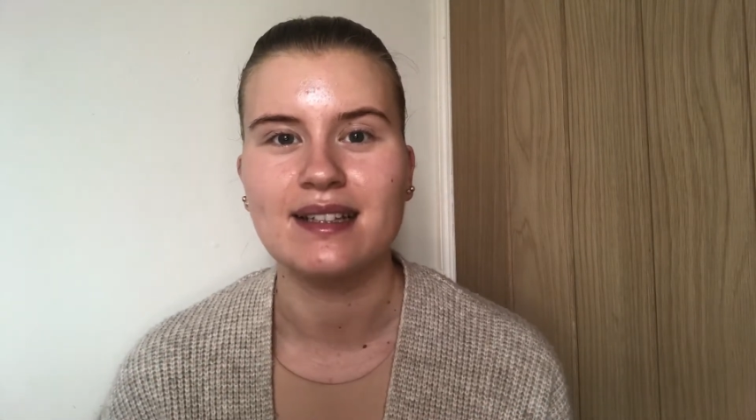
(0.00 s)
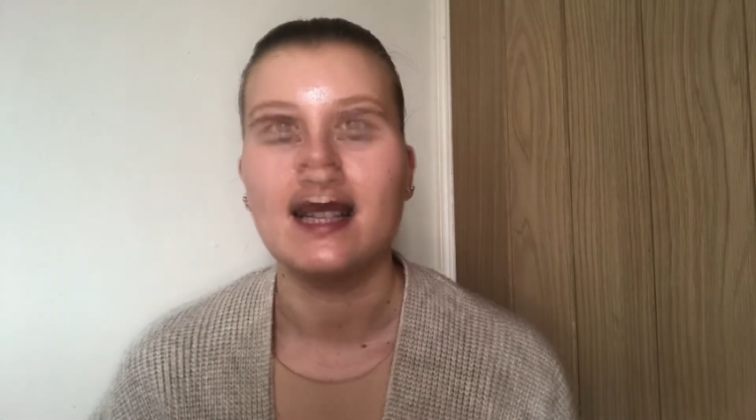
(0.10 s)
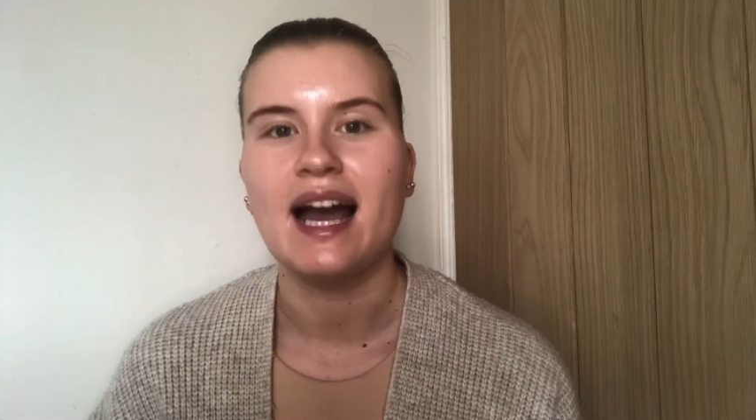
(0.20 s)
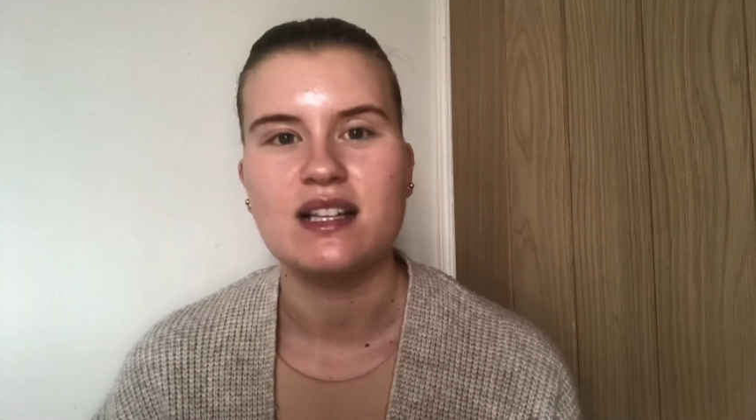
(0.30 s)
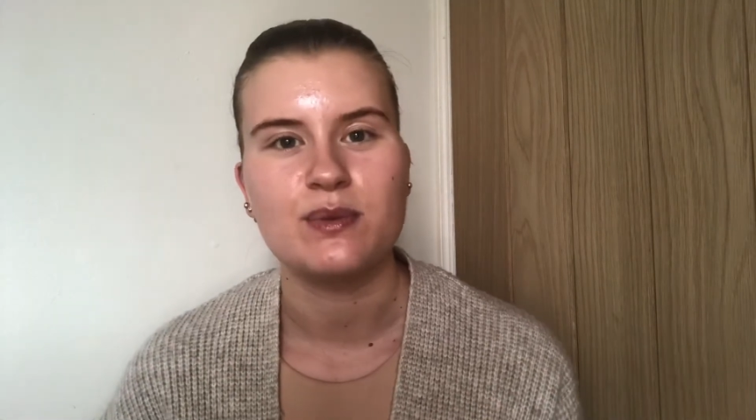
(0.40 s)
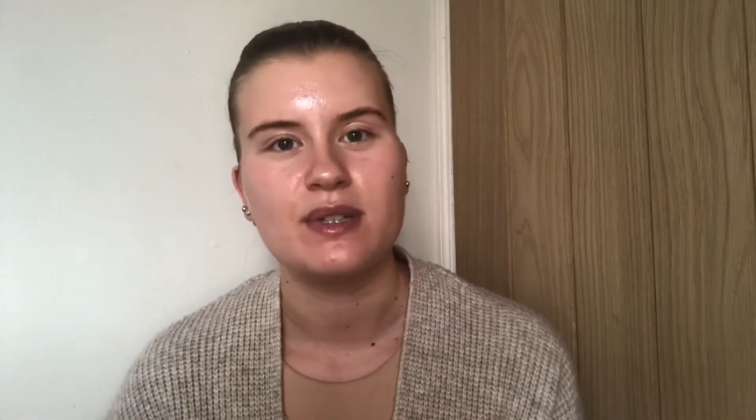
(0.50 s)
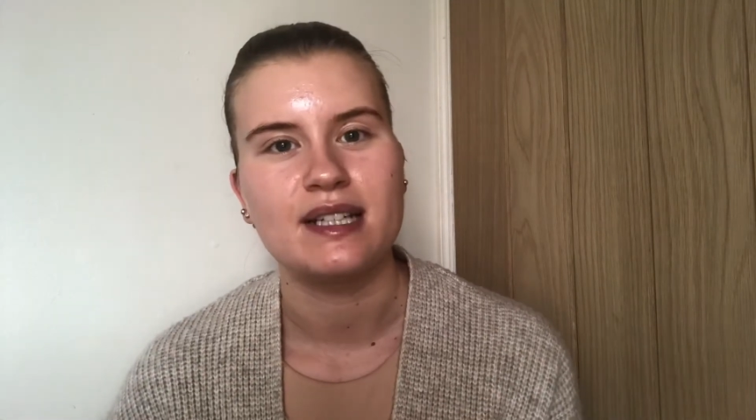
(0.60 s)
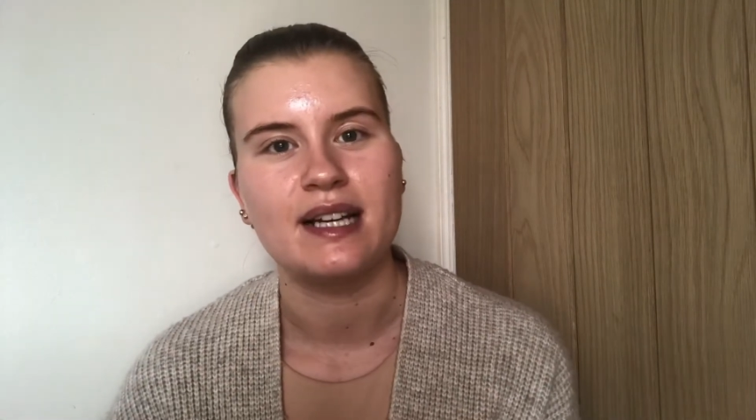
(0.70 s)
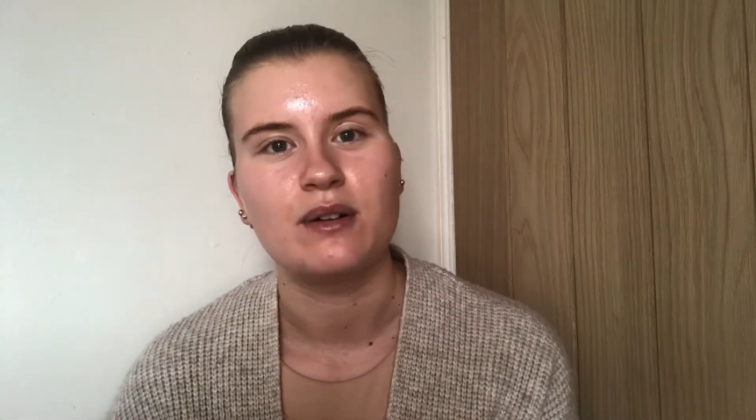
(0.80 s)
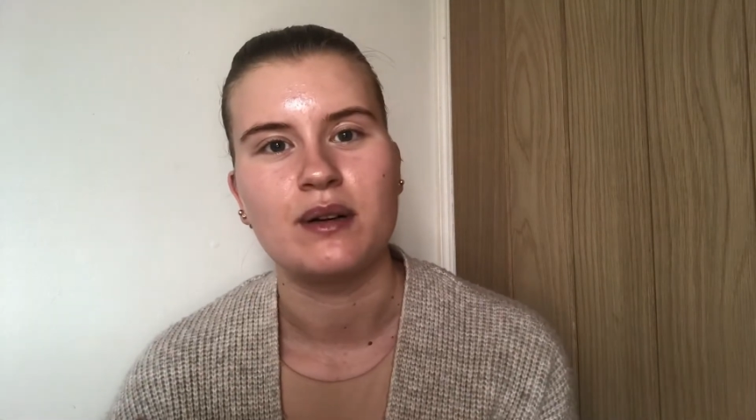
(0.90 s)
As we are
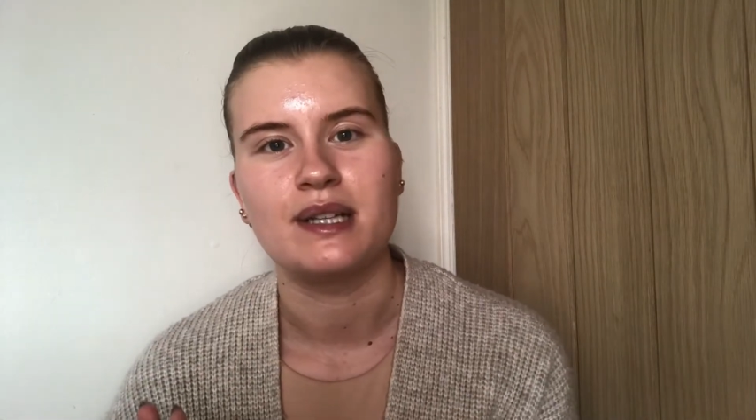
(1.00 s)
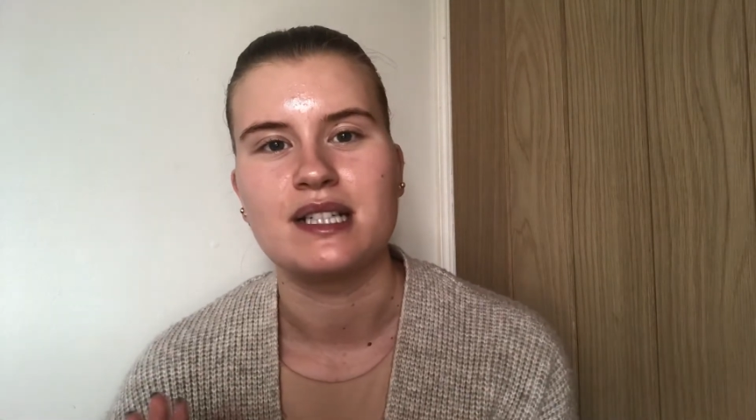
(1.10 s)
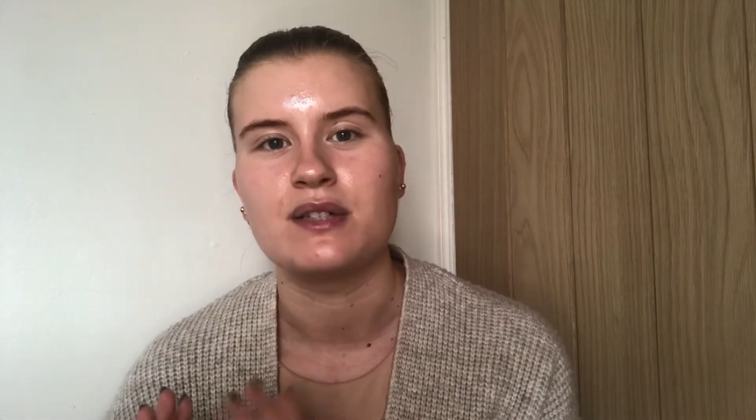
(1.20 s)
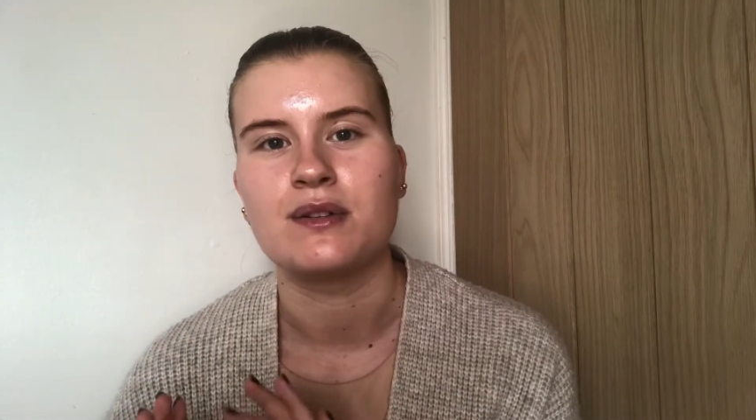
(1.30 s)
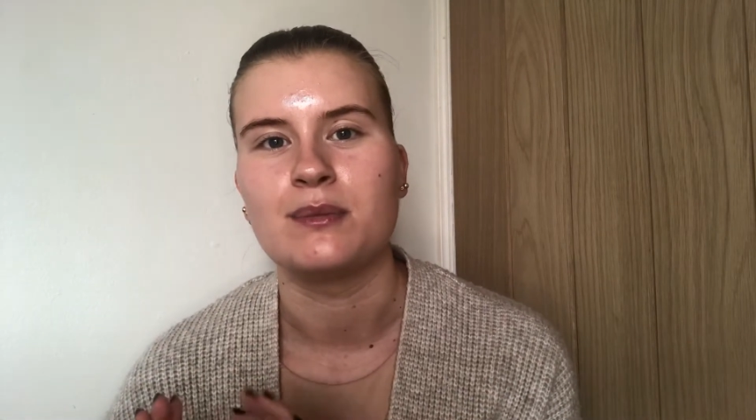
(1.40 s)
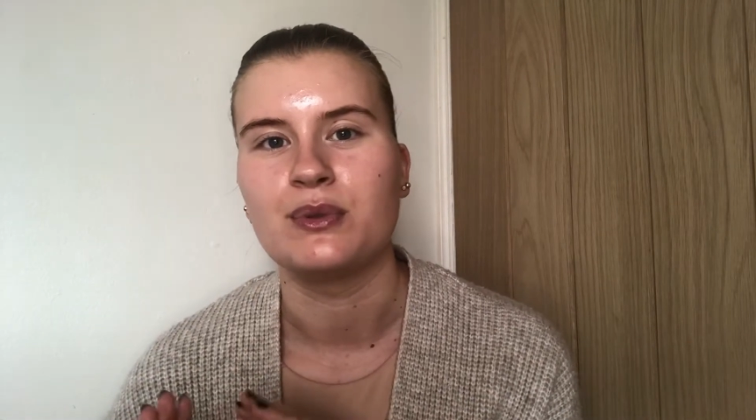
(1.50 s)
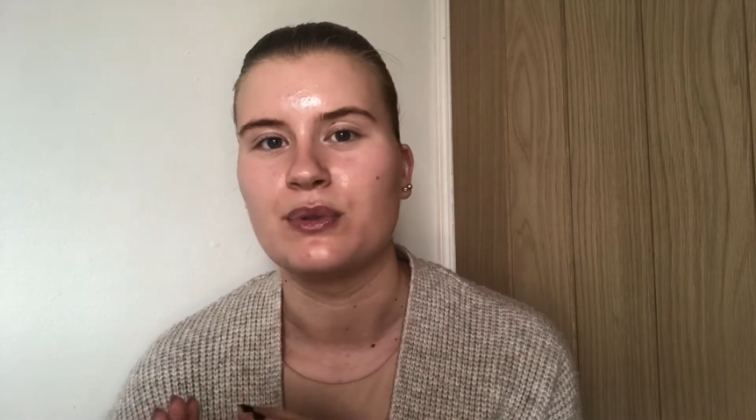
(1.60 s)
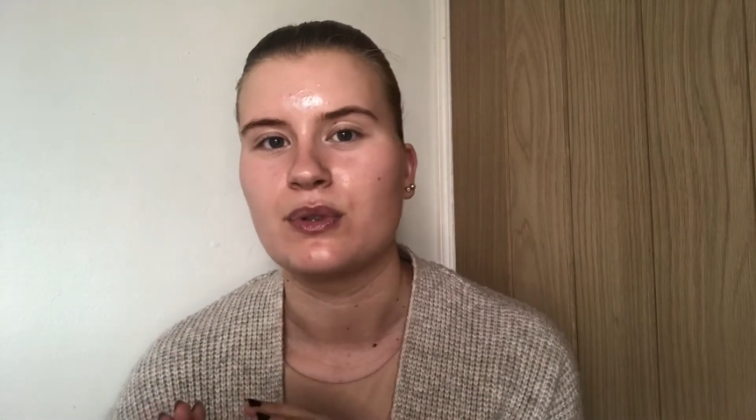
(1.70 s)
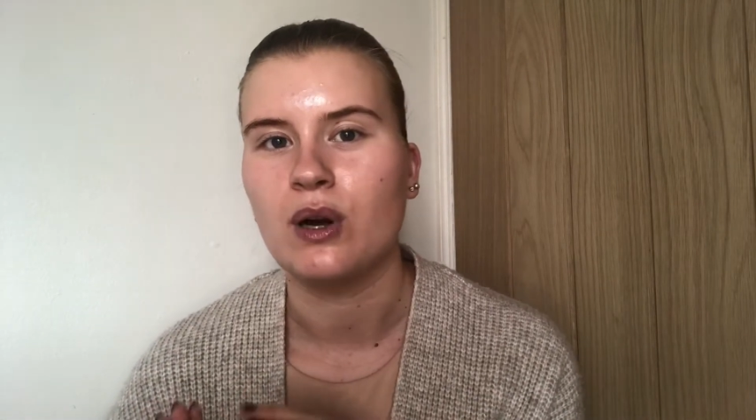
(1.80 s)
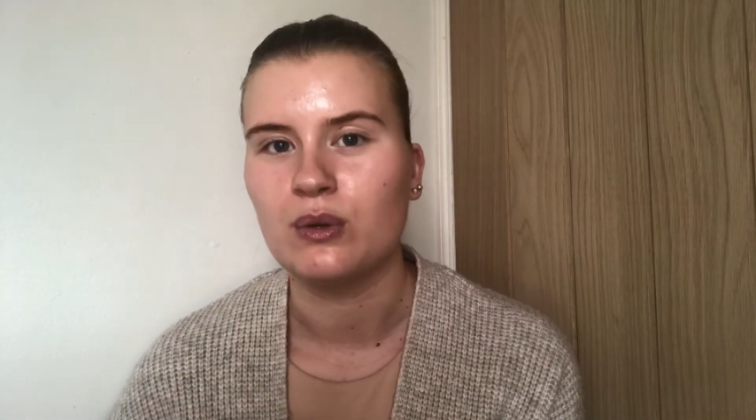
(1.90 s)
now going into the
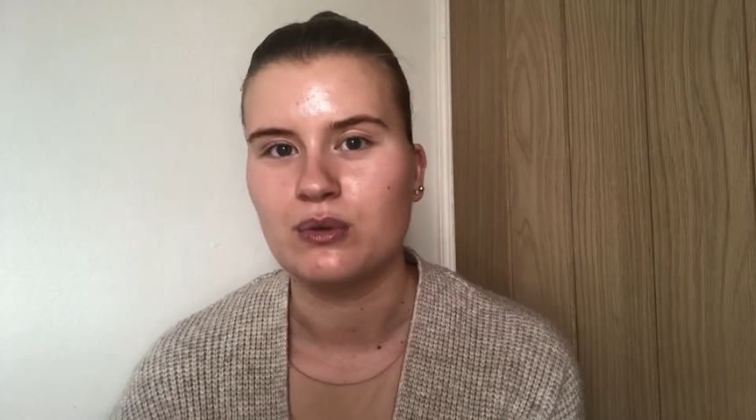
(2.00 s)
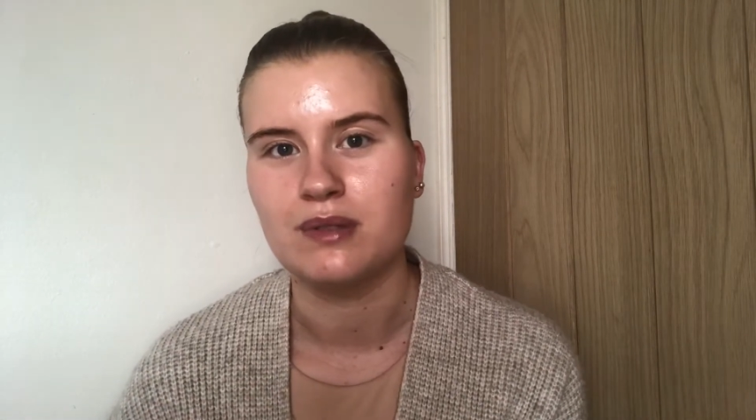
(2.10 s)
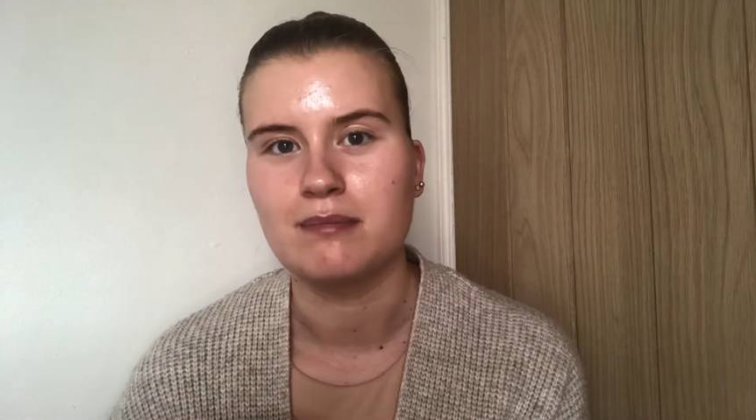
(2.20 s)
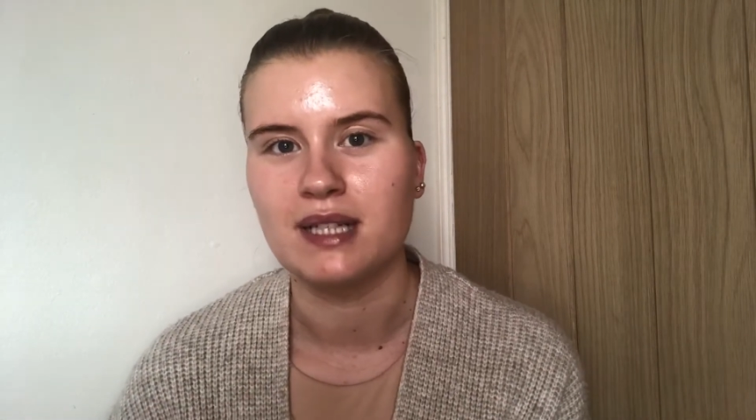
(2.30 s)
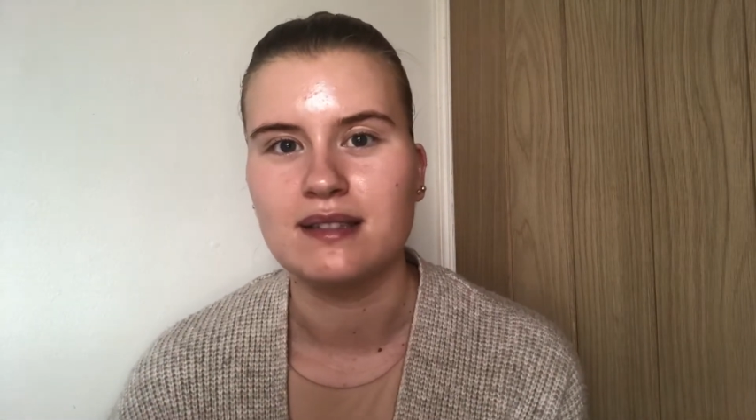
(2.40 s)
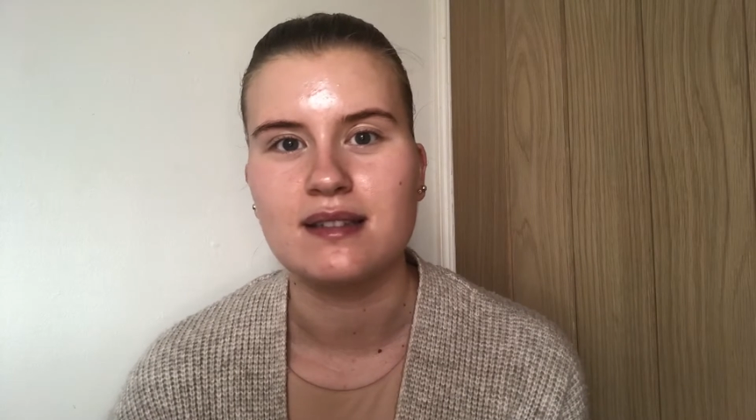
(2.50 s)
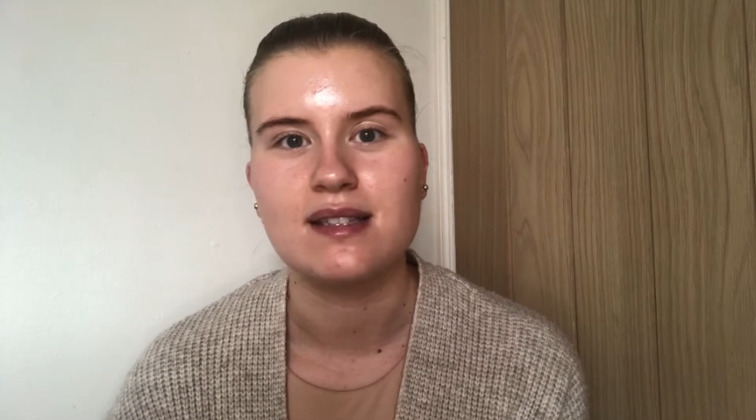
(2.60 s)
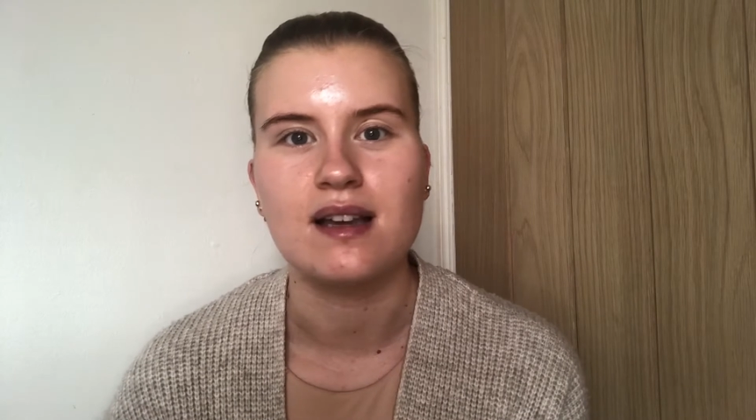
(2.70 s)
more colder months,